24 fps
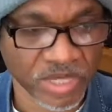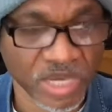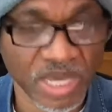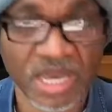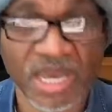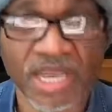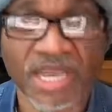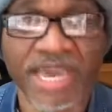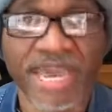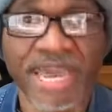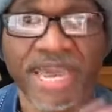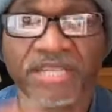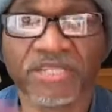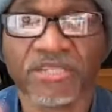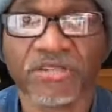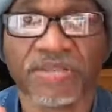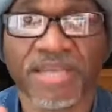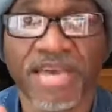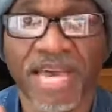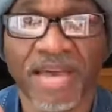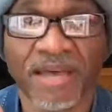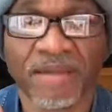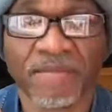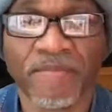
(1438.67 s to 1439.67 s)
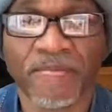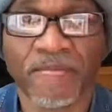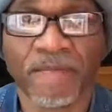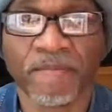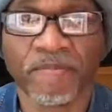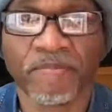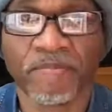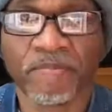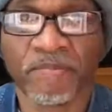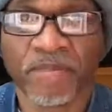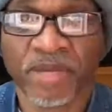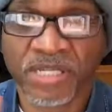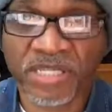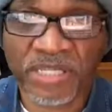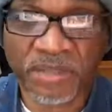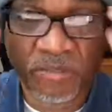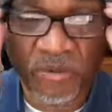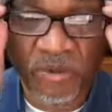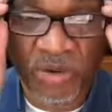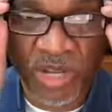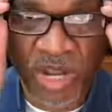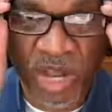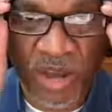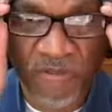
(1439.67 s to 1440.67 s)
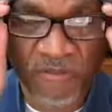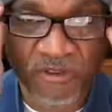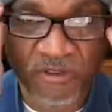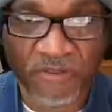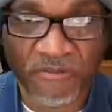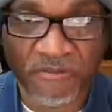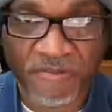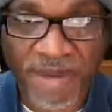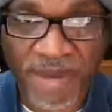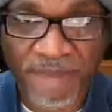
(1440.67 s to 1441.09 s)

Cancel that because I'm going off of my